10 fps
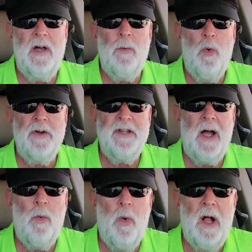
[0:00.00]
worked
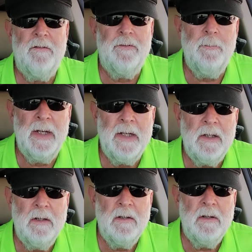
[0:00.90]
out well for
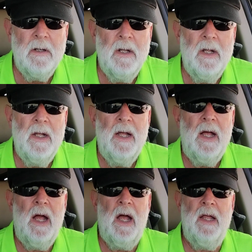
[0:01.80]
me.
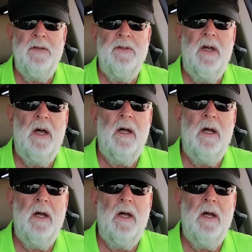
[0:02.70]
And